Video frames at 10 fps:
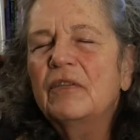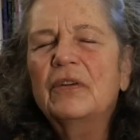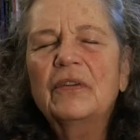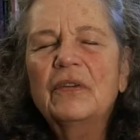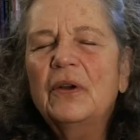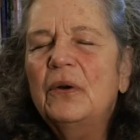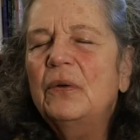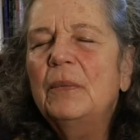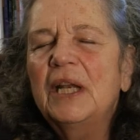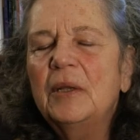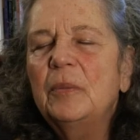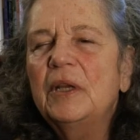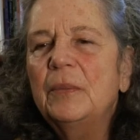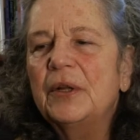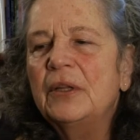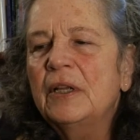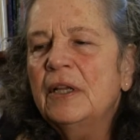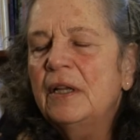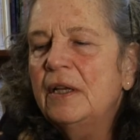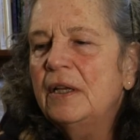for so many people.
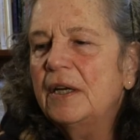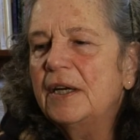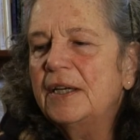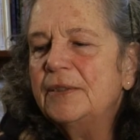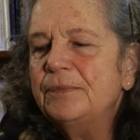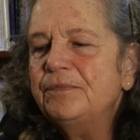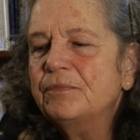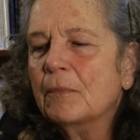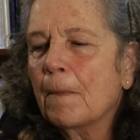And